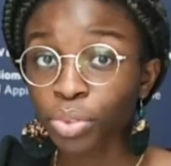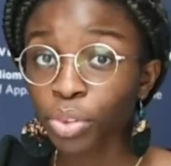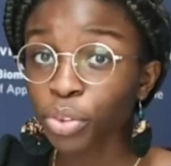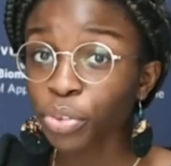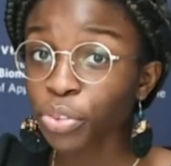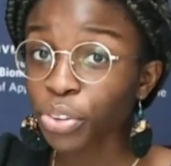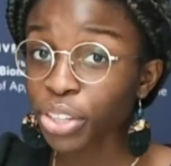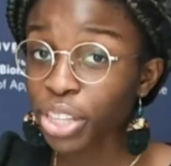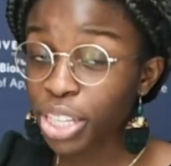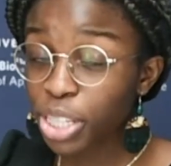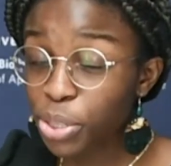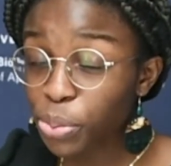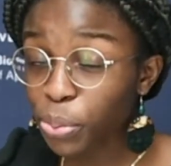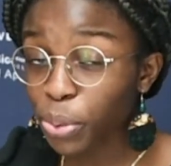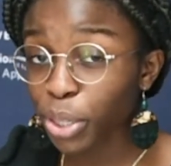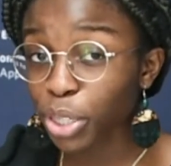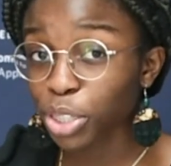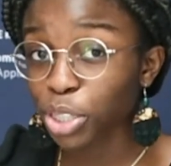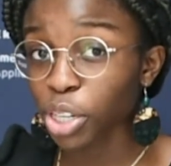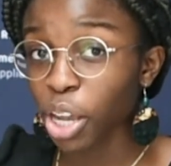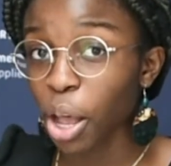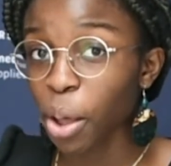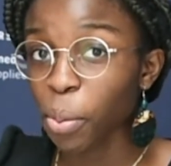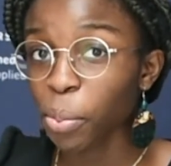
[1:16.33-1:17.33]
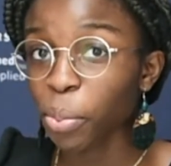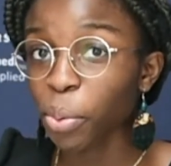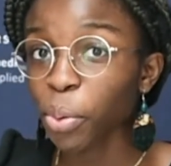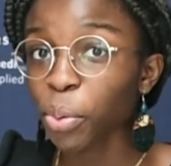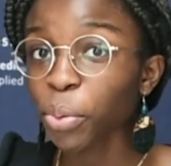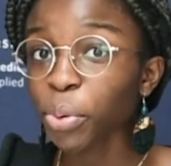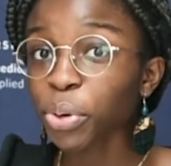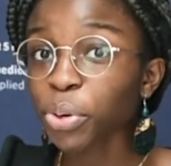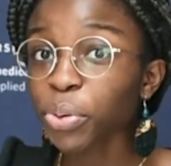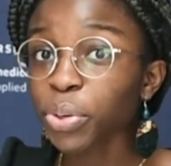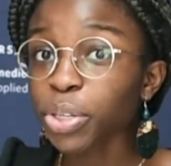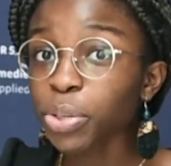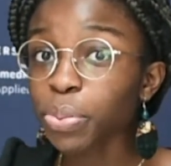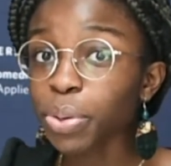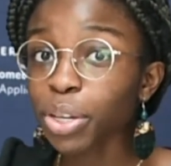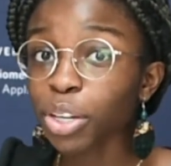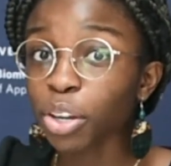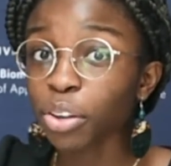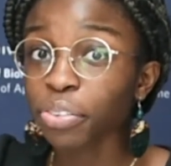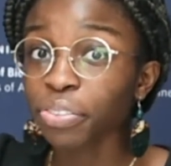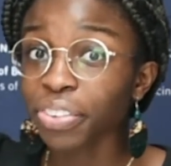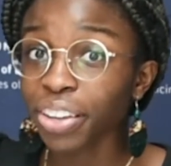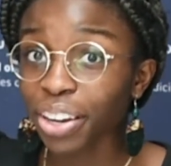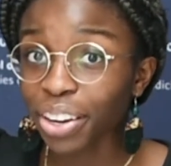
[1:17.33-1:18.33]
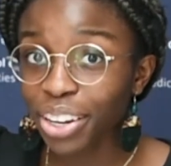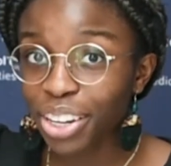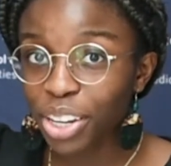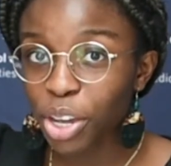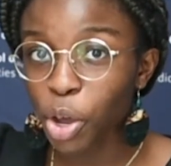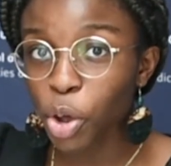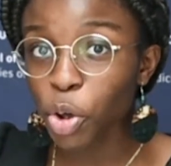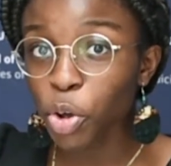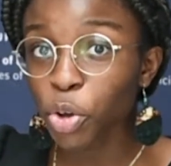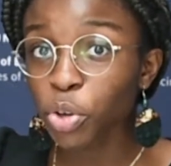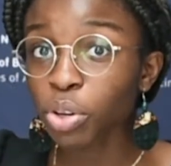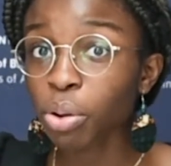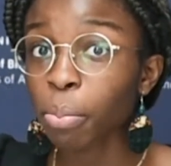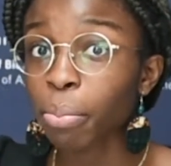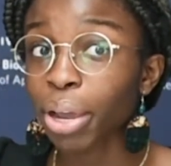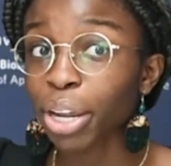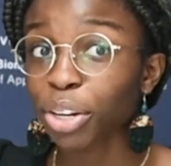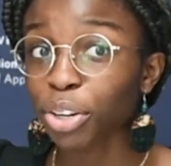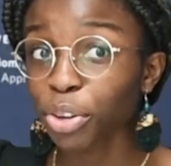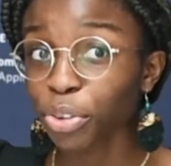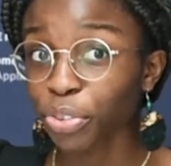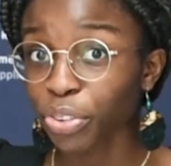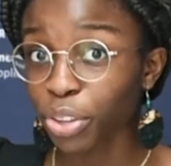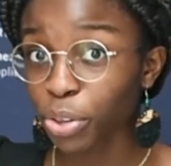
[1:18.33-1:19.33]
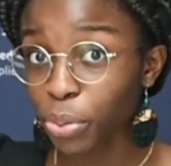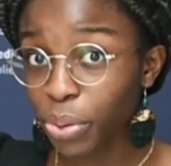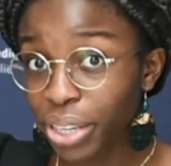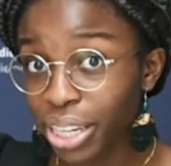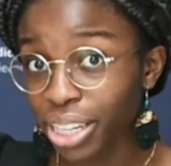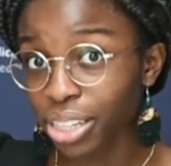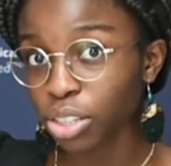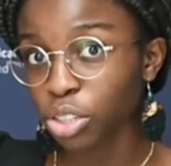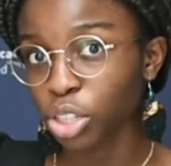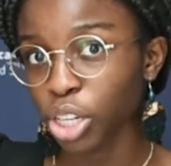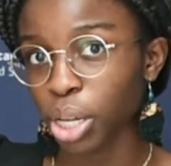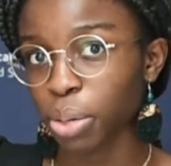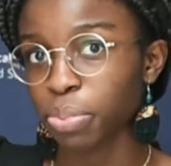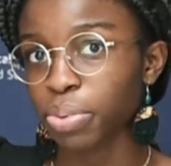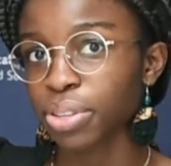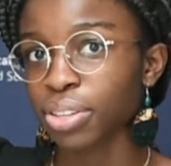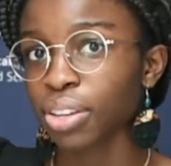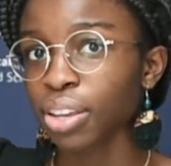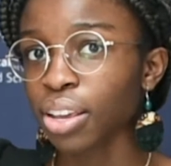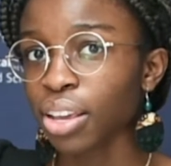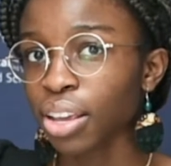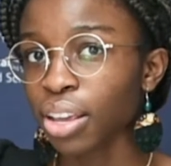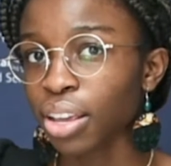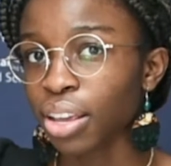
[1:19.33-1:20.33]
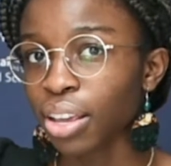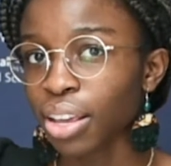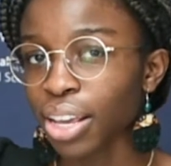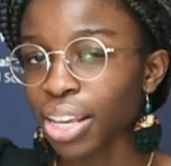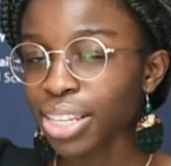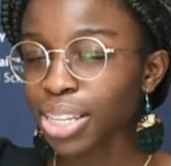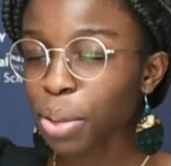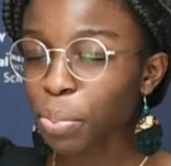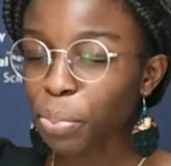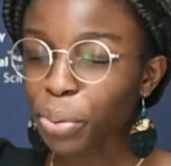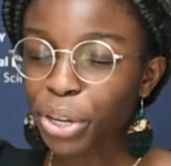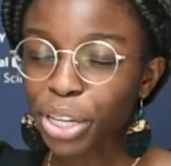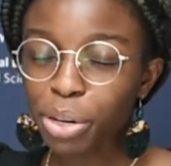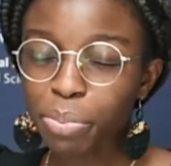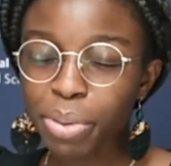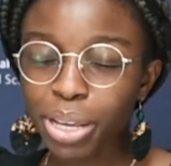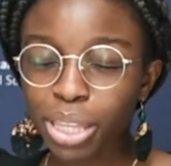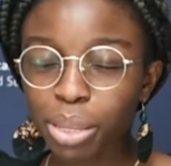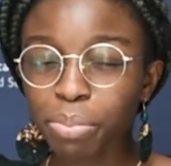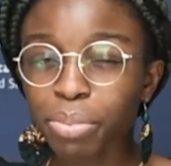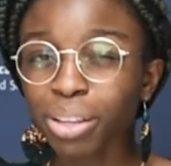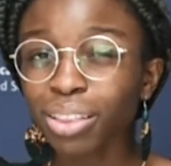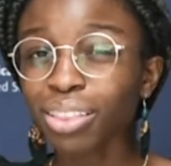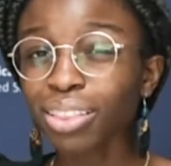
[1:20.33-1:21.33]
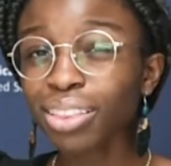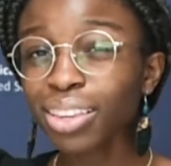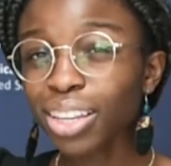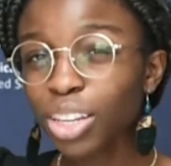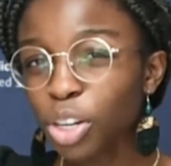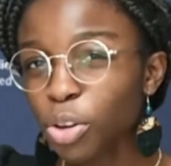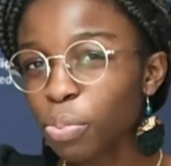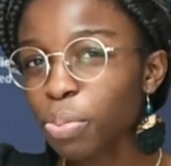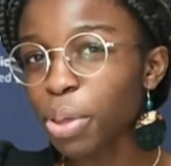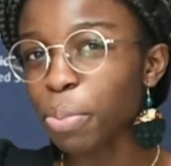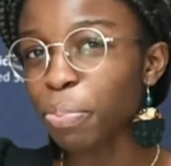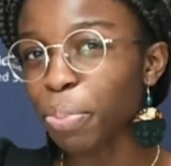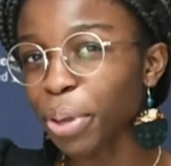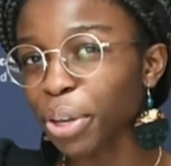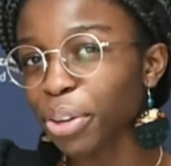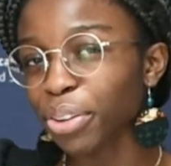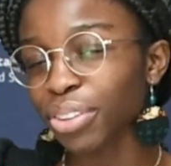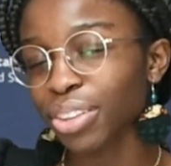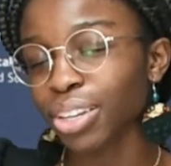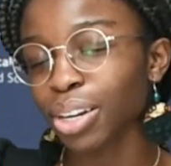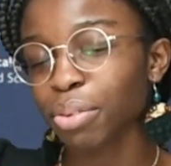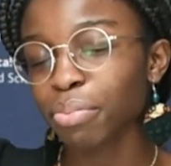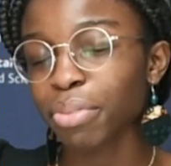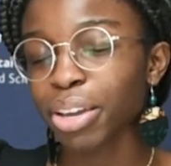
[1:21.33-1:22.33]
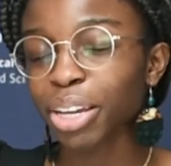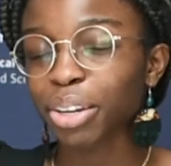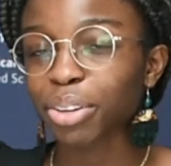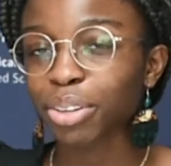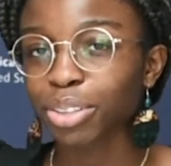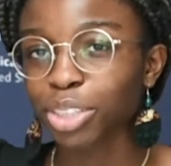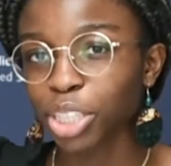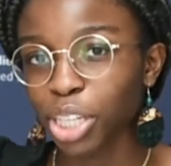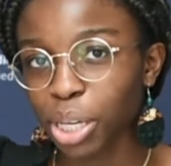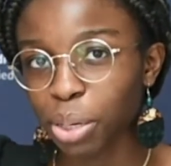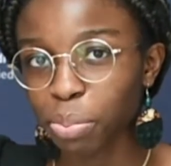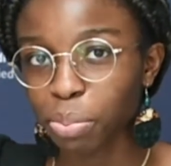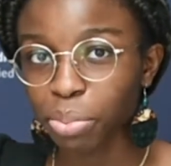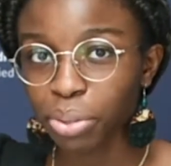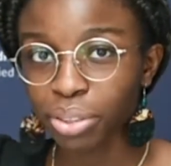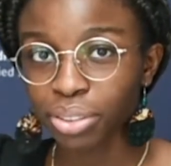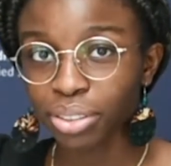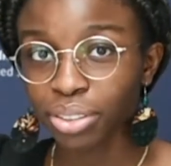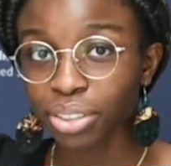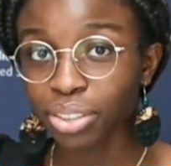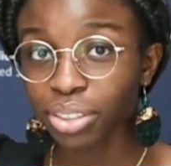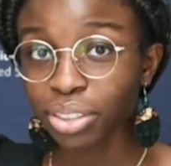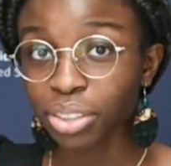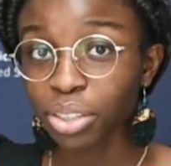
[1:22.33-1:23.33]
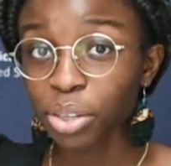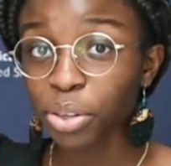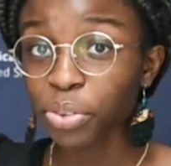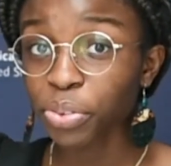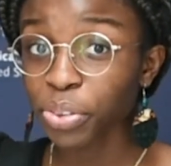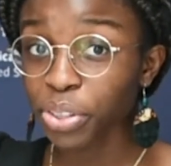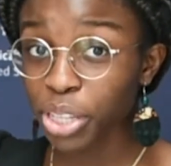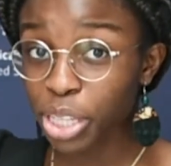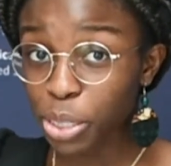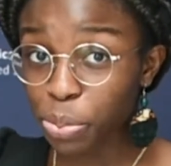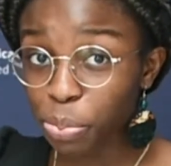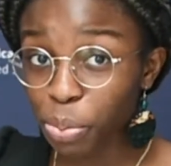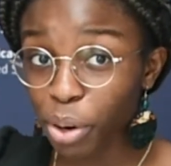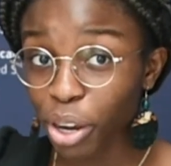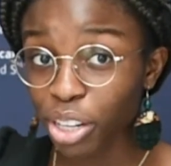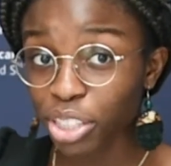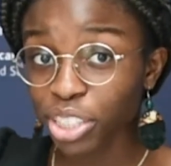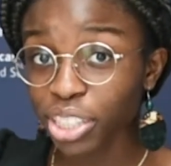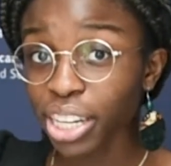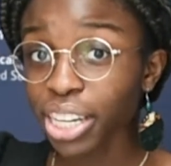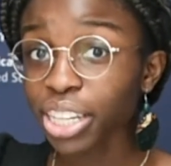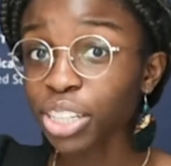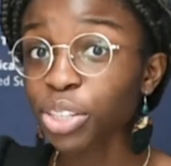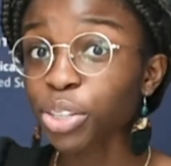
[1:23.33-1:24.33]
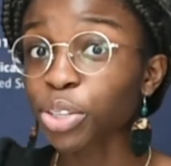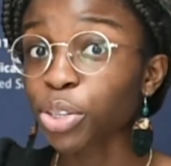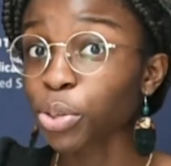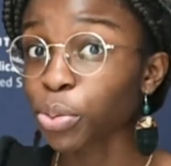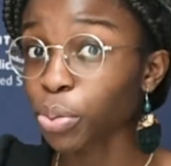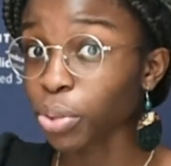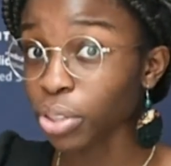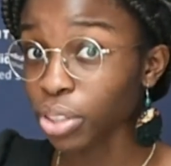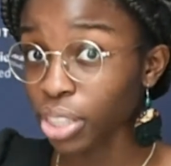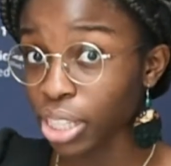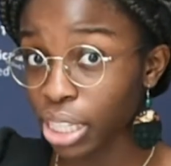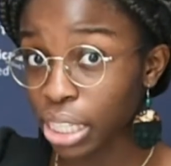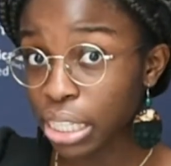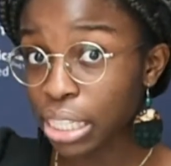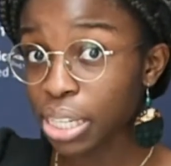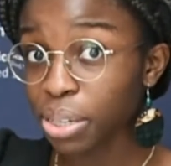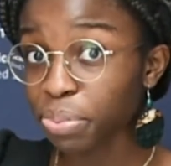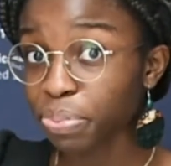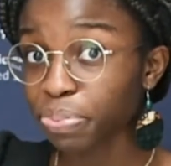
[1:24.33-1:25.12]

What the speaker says: For this workshop, we're going to make our very own microfluidics chips, except we're going to make them a little bit bigger than a microchip. For this project, you will need